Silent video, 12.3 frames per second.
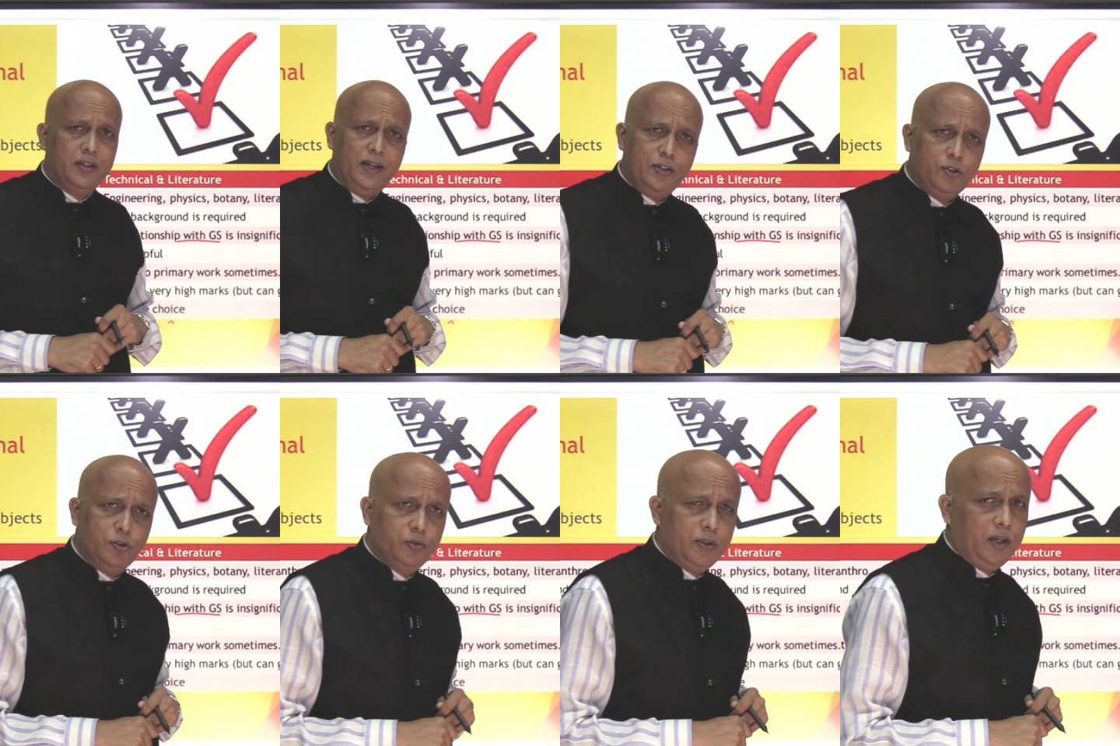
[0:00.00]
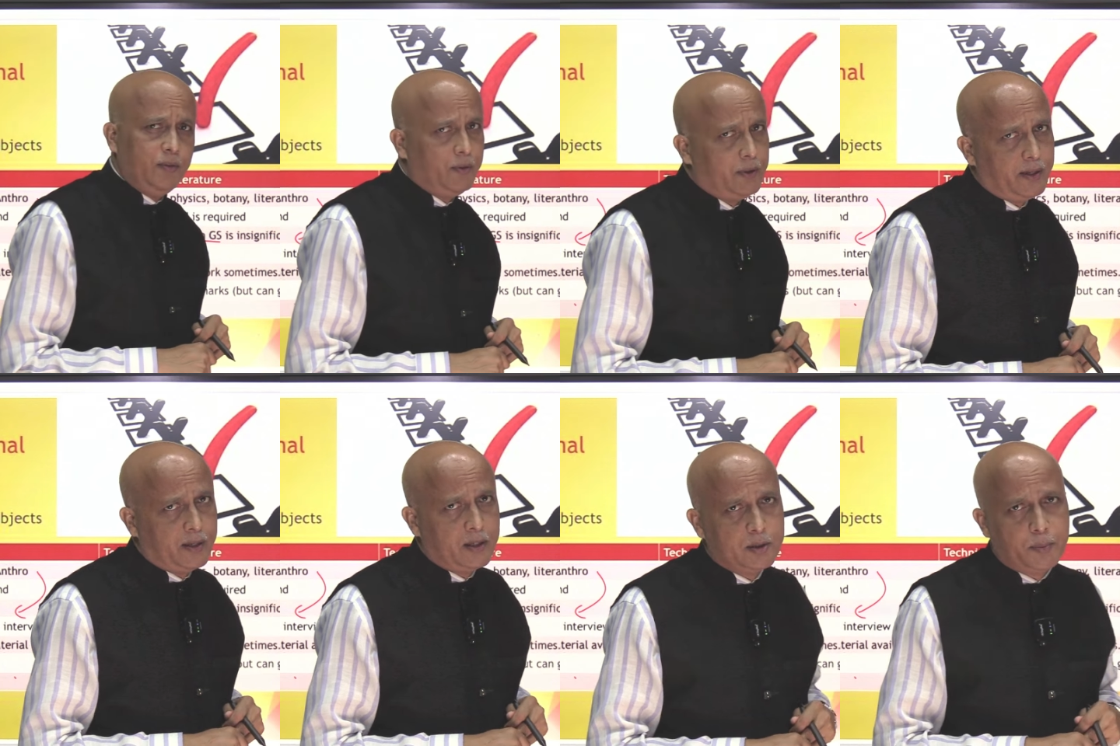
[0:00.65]
That shows that even
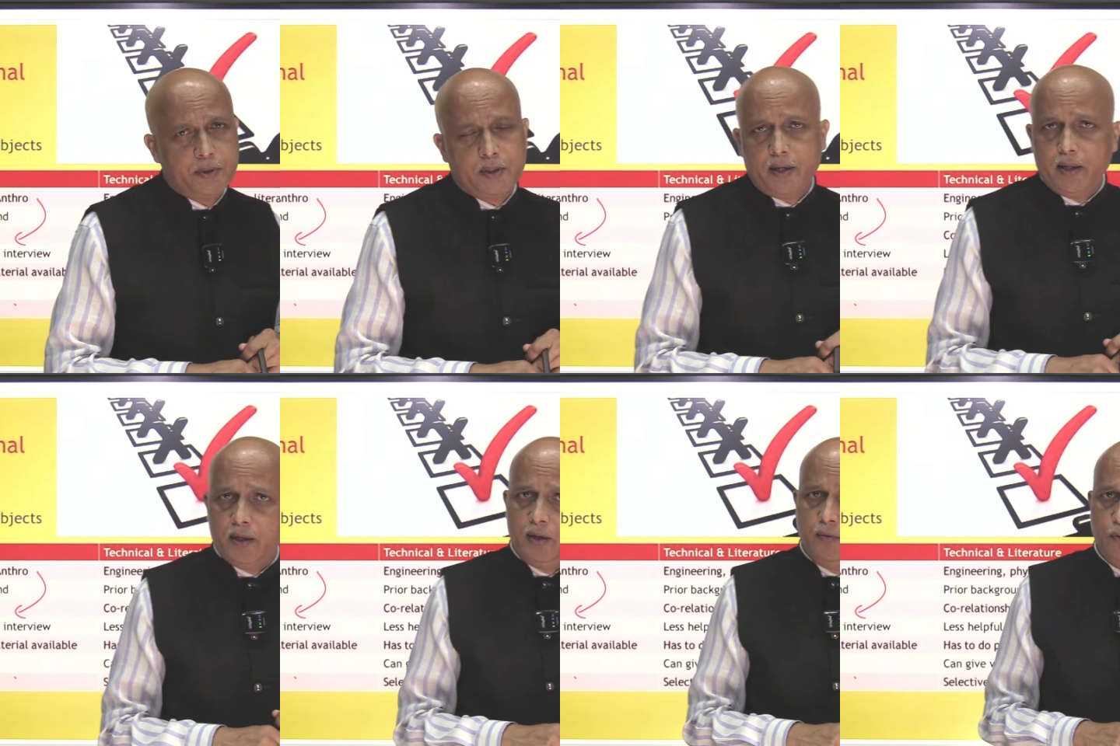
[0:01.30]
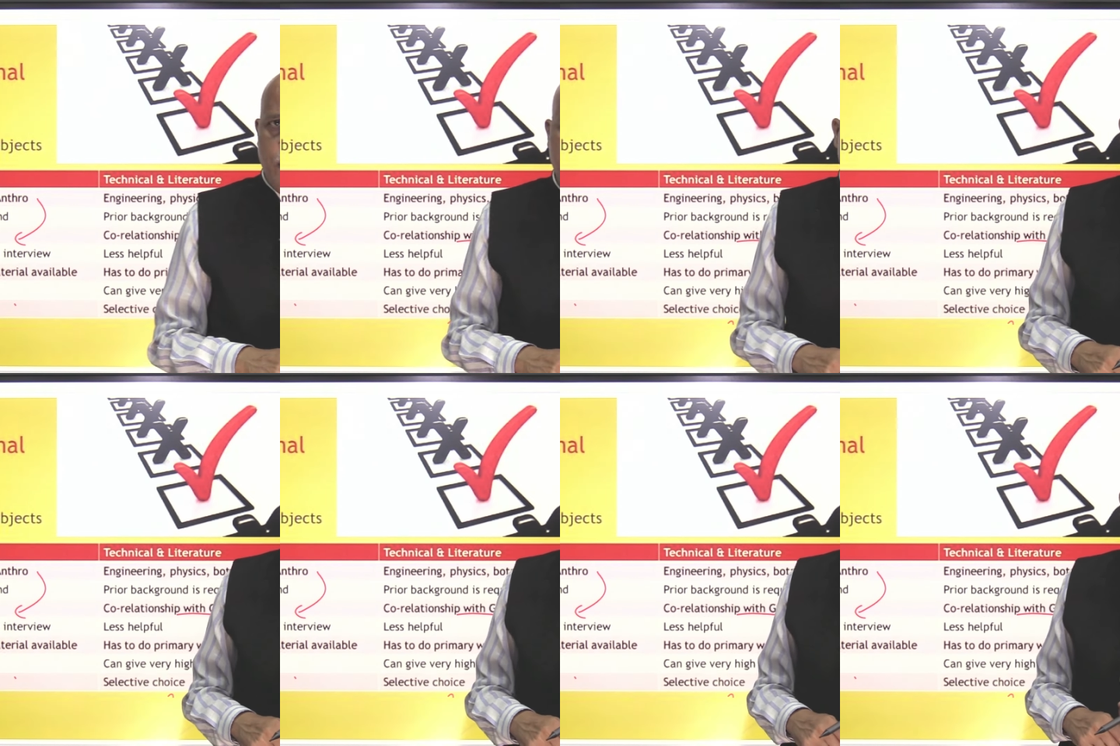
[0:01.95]
technical subjects are taken if confidence
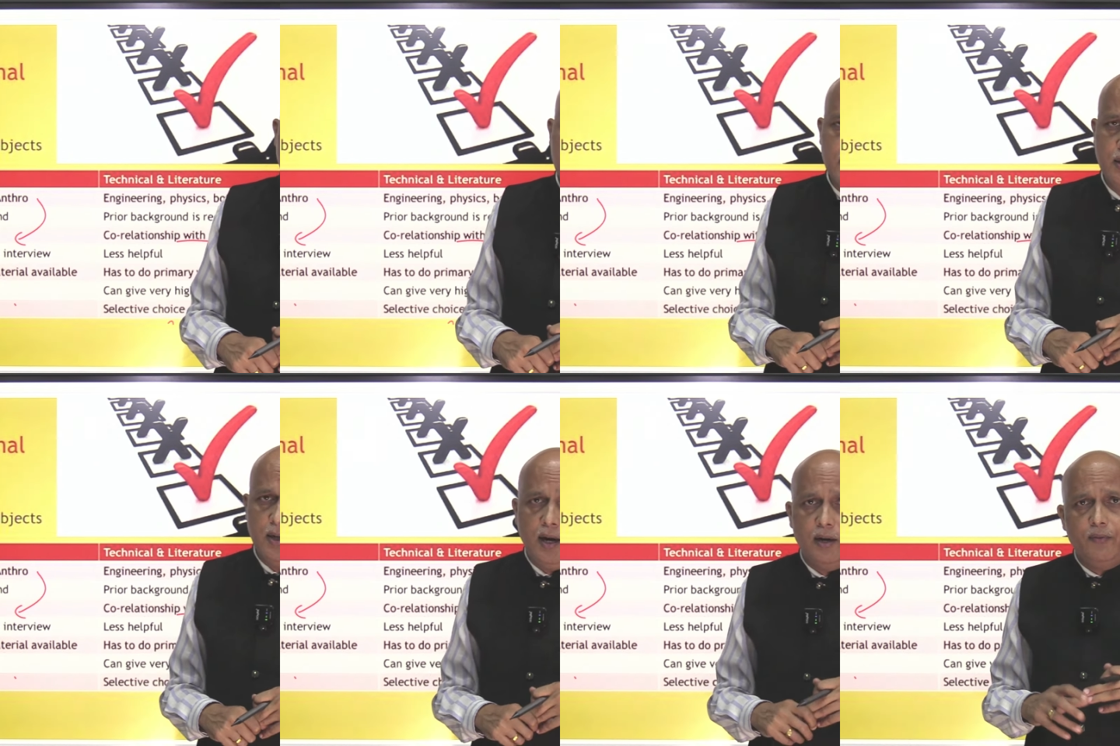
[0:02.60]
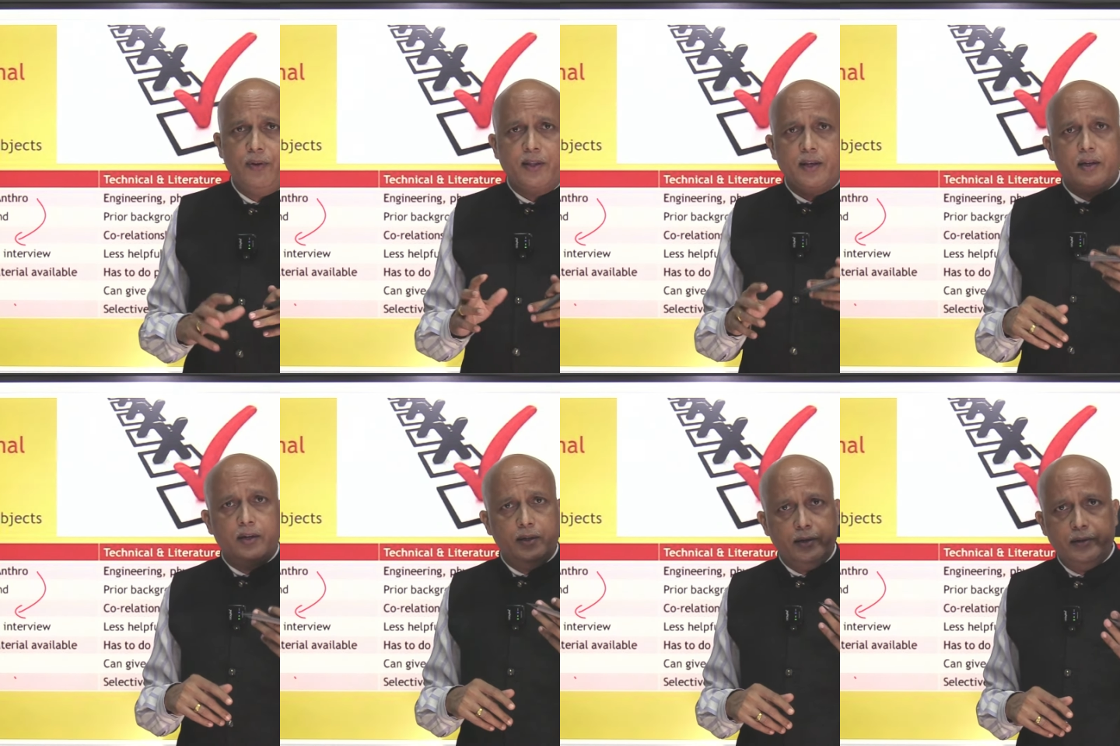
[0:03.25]
is there and one can
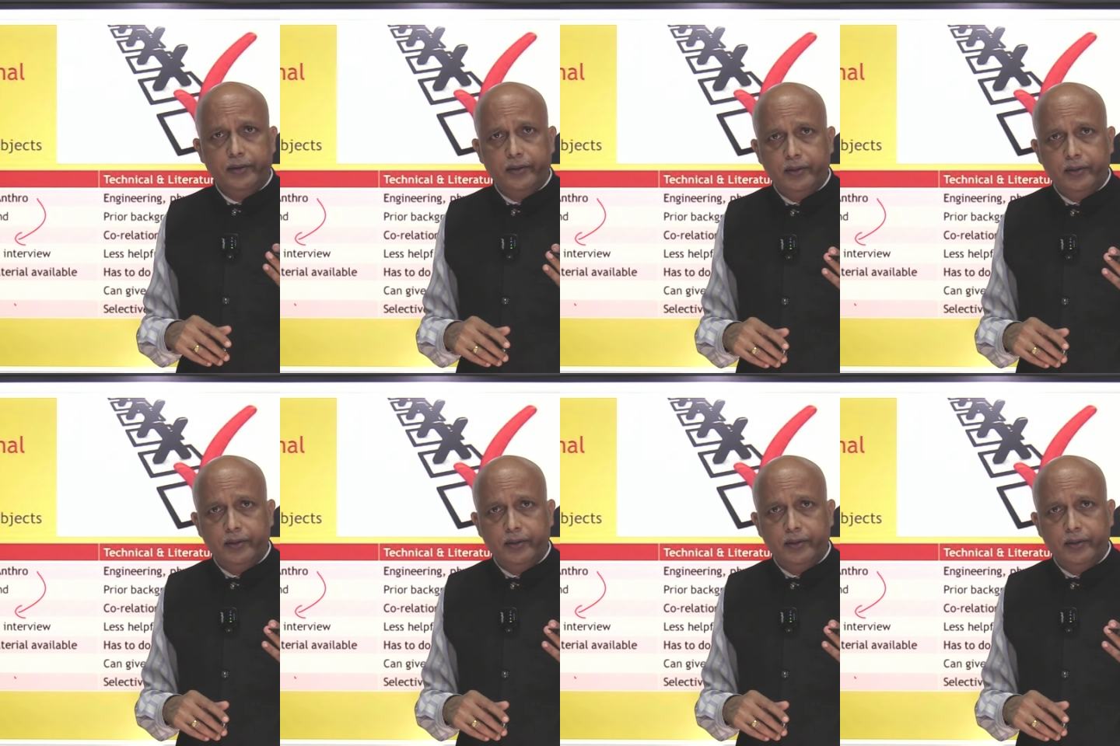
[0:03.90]
clear.